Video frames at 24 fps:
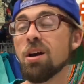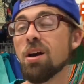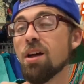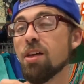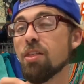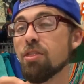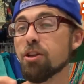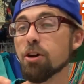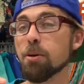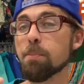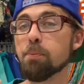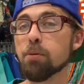
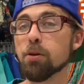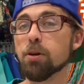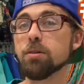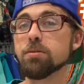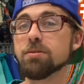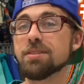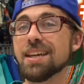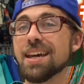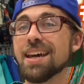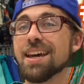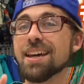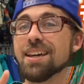The Pro
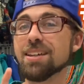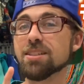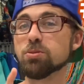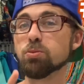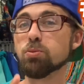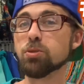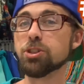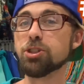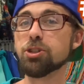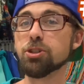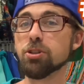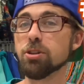tag is
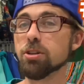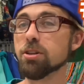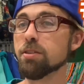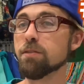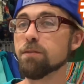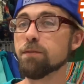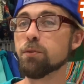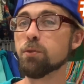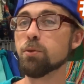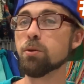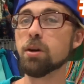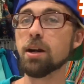what you're looking
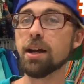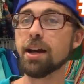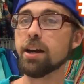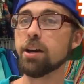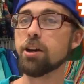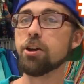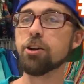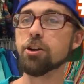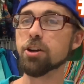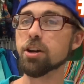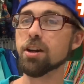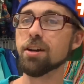for. I
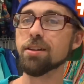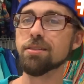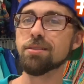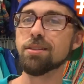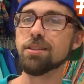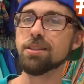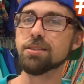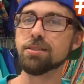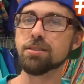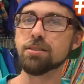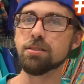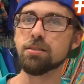undercut
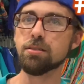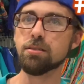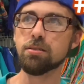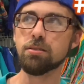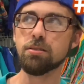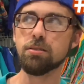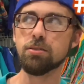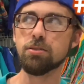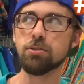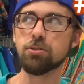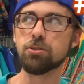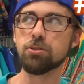this
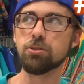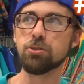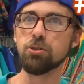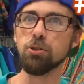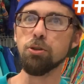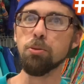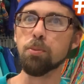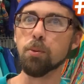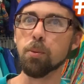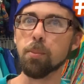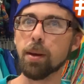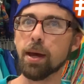
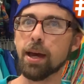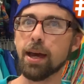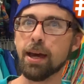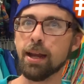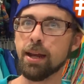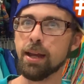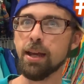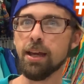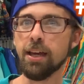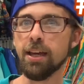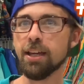super bad.